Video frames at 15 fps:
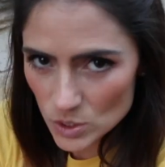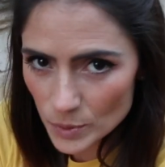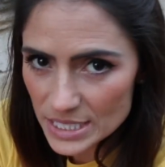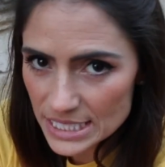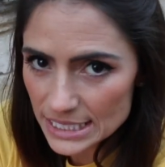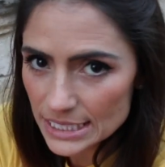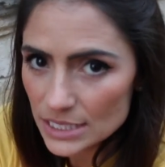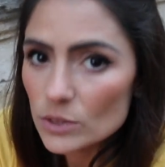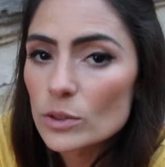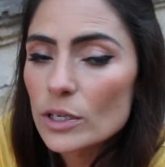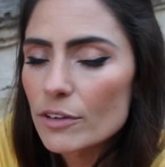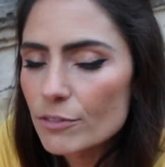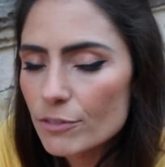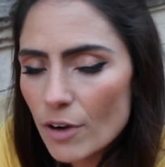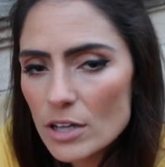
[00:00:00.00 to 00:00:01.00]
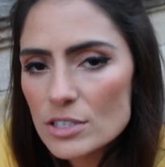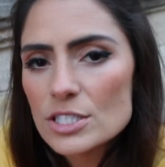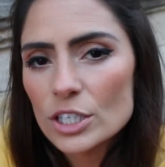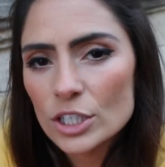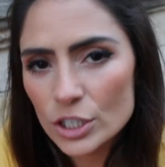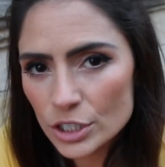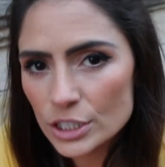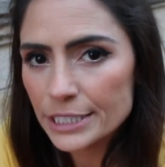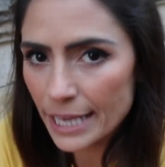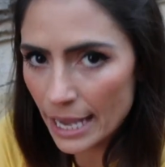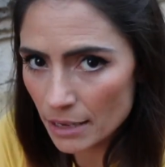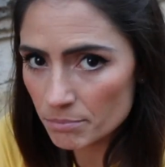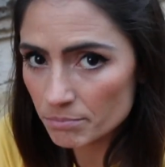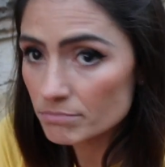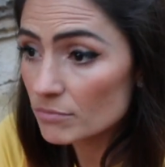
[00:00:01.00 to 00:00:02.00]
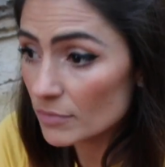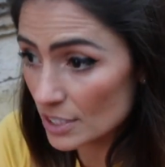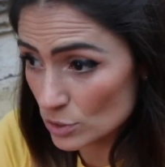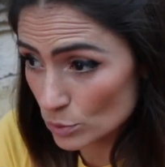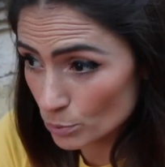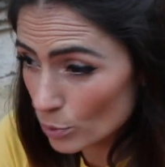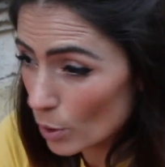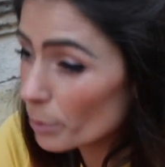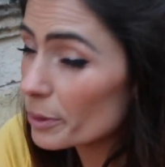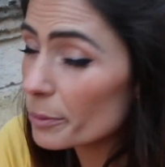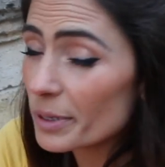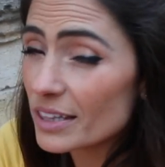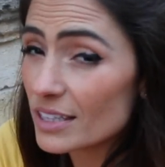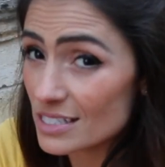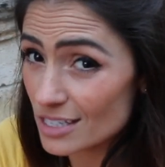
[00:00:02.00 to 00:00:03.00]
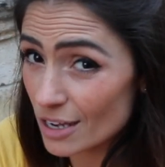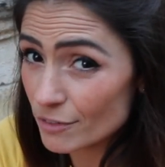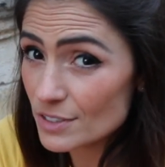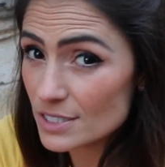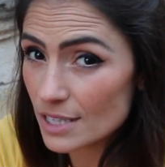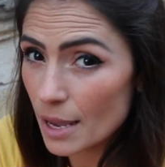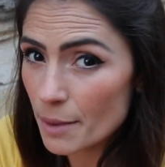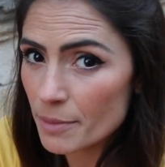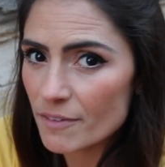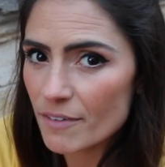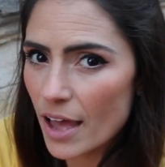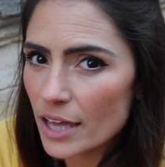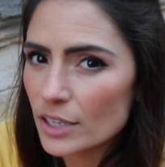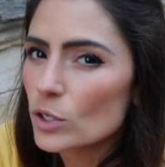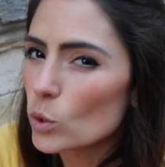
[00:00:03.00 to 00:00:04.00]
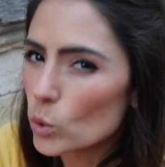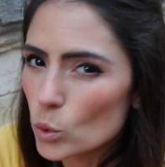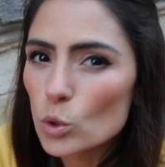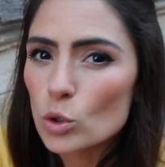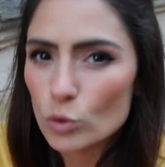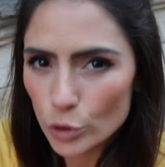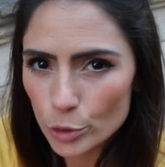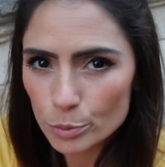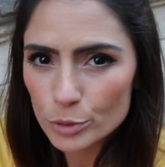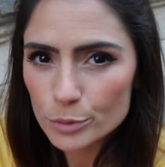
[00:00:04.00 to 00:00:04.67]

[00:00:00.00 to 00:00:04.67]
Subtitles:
Switzerland will give France a good game. This will probably be the toughest game they've had all group.